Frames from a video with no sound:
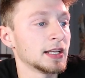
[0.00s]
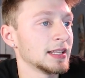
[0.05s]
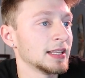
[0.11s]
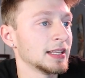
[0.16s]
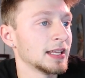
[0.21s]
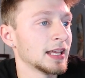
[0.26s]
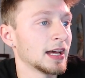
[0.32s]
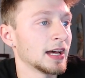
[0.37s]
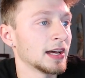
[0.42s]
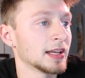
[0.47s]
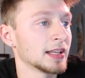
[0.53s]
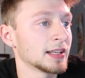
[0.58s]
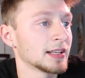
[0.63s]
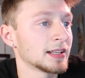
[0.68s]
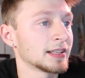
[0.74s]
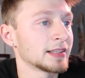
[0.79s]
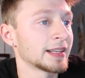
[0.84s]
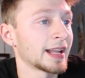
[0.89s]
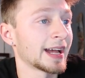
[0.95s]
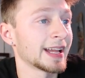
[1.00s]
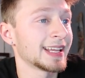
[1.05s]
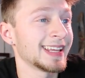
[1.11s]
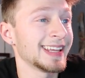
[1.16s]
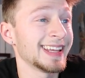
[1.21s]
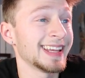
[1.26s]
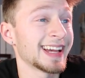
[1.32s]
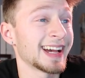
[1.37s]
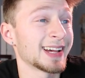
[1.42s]
the
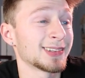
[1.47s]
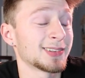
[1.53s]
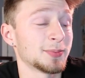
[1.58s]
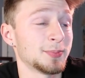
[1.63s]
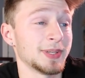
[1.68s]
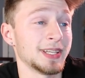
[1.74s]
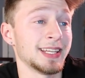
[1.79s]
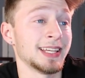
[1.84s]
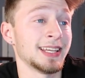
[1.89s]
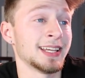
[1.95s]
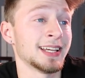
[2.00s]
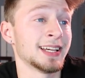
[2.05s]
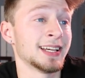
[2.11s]
Nike SB